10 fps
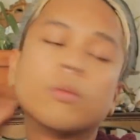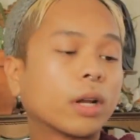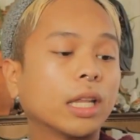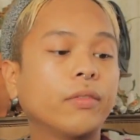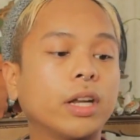in,
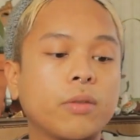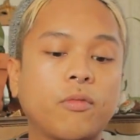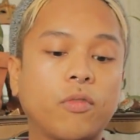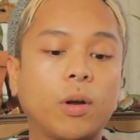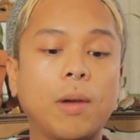we're leaving it
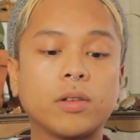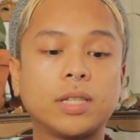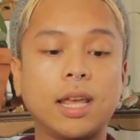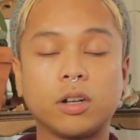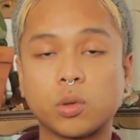for about
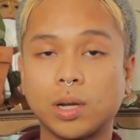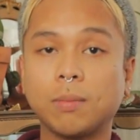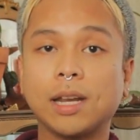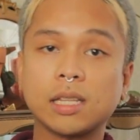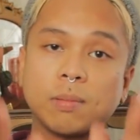10 or 20
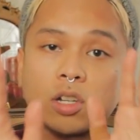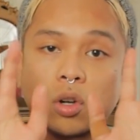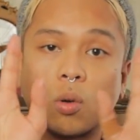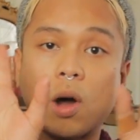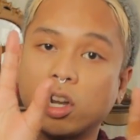minutes. Make
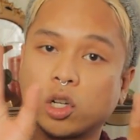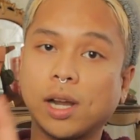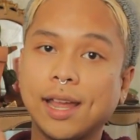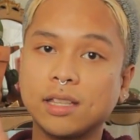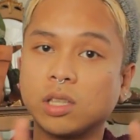sure to wash your
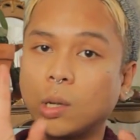hands.